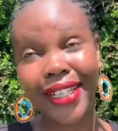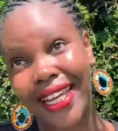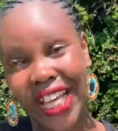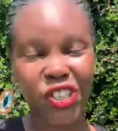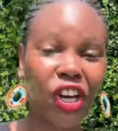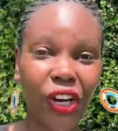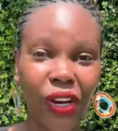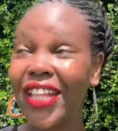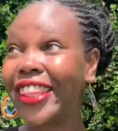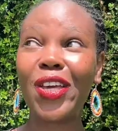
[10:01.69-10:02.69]
nature,
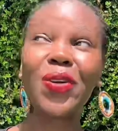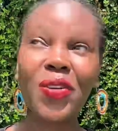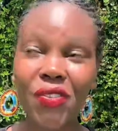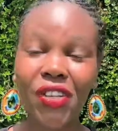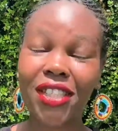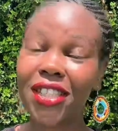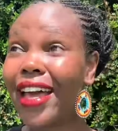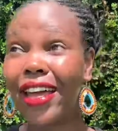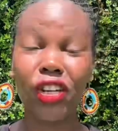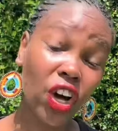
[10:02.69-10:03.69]
the universe,
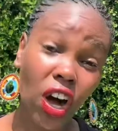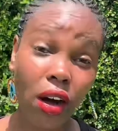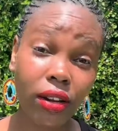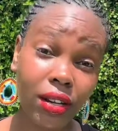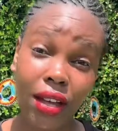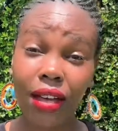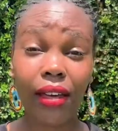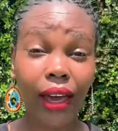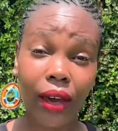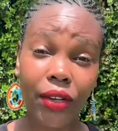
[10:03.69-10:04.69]
and God
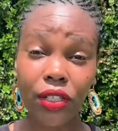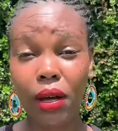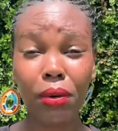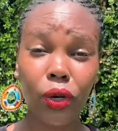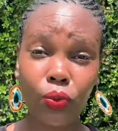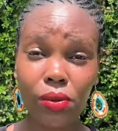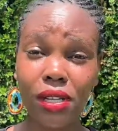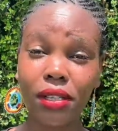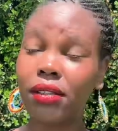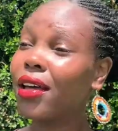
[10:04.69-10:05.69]
cares about
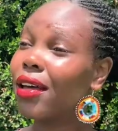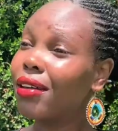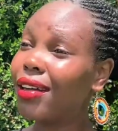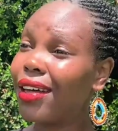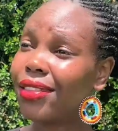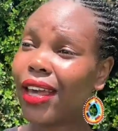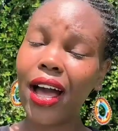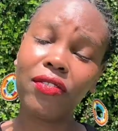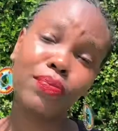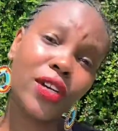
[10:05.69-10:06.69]
women, and they
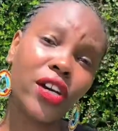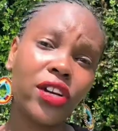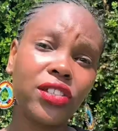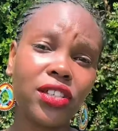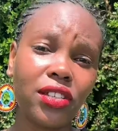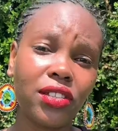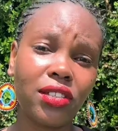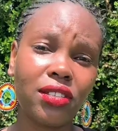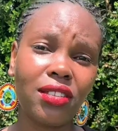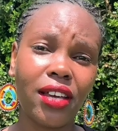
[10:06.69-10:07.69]
have better
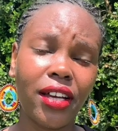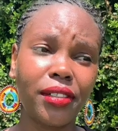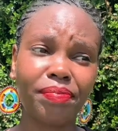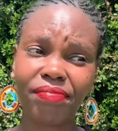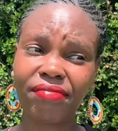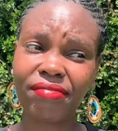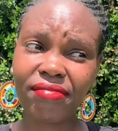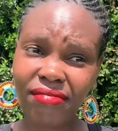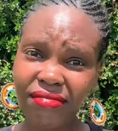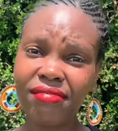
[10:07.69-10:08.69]
answers than
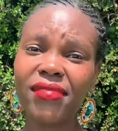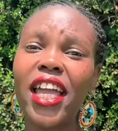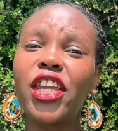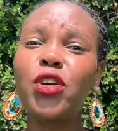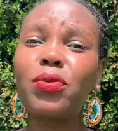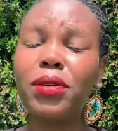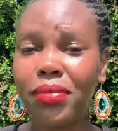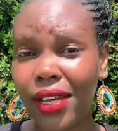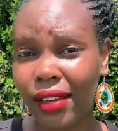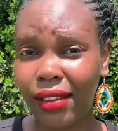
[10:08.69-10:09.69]
any human
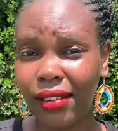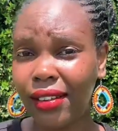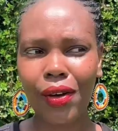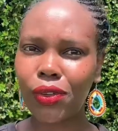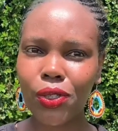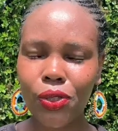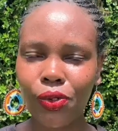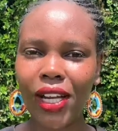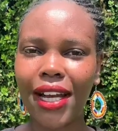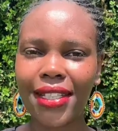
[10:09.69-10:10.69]
being. I've also
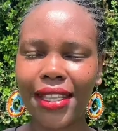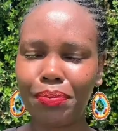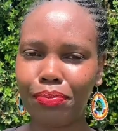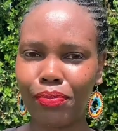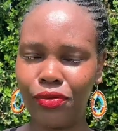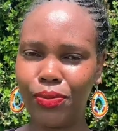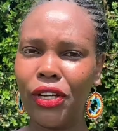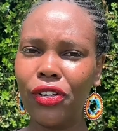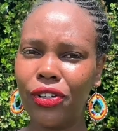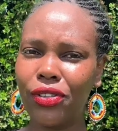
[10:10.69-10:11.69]
realized that
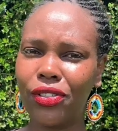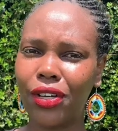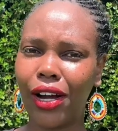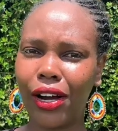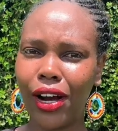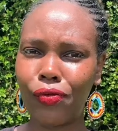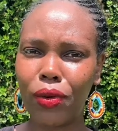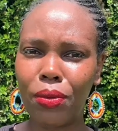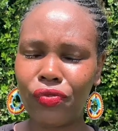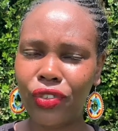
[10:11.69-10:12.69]
periods are a
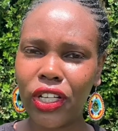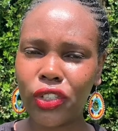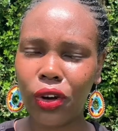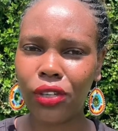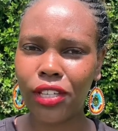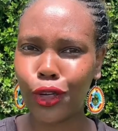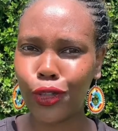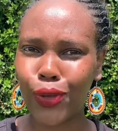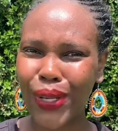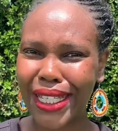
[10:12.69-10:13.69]
form of detox, and you
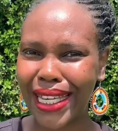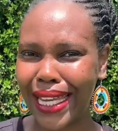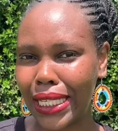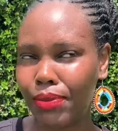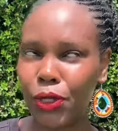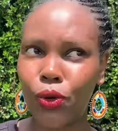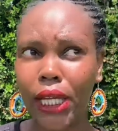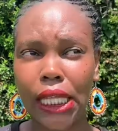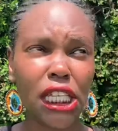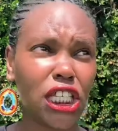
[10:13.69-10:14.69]
don't need to be
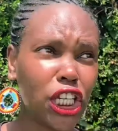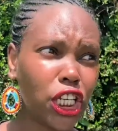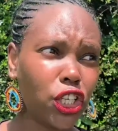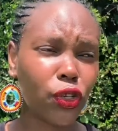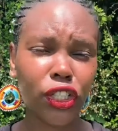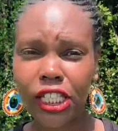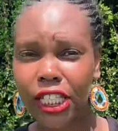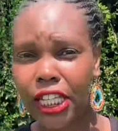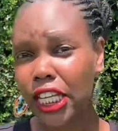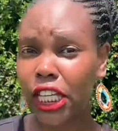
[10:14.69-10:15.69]
drinking these detox
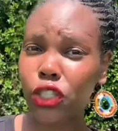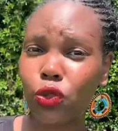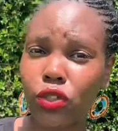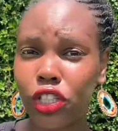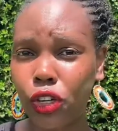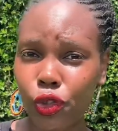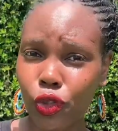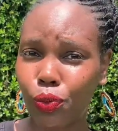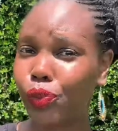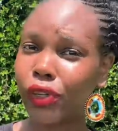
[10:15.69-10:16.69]
teas to detox
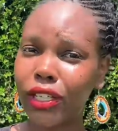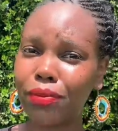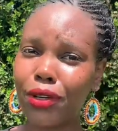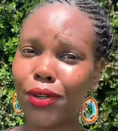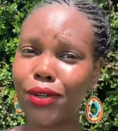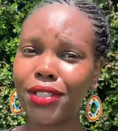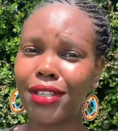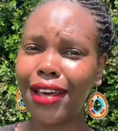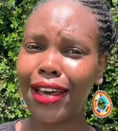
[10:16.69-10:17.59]
your body, because